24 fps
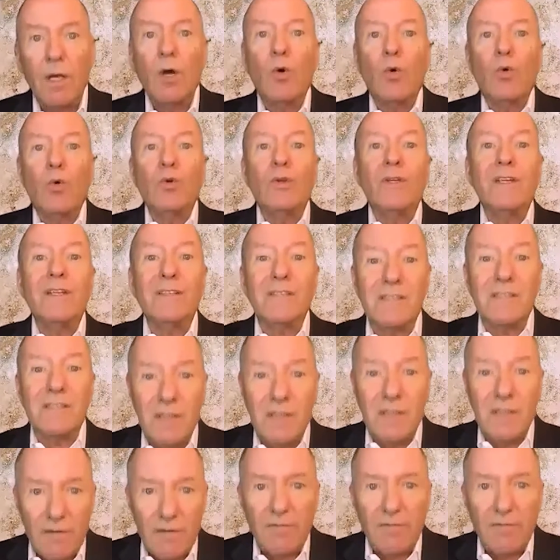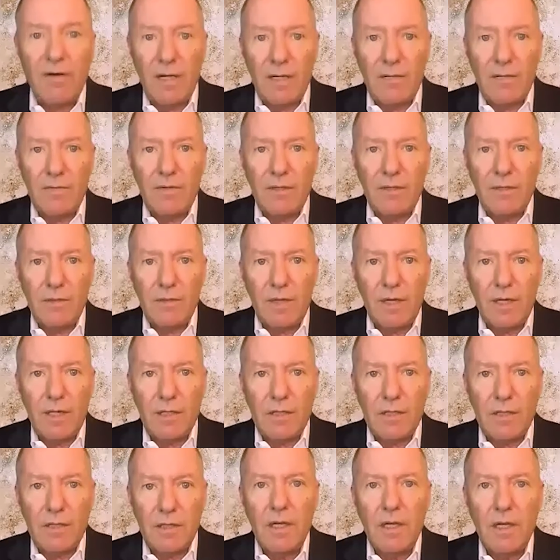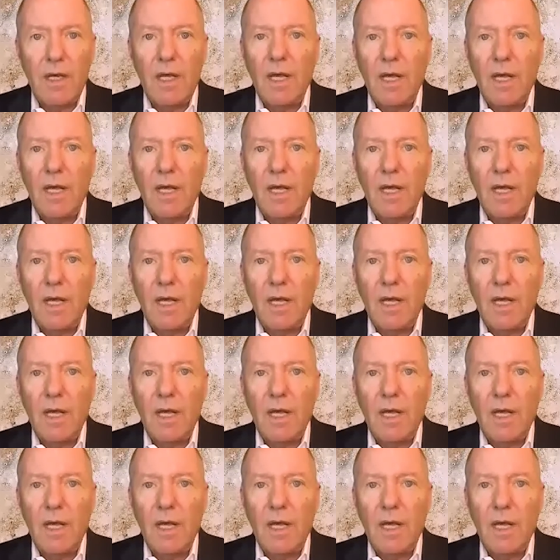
who deserve higher education,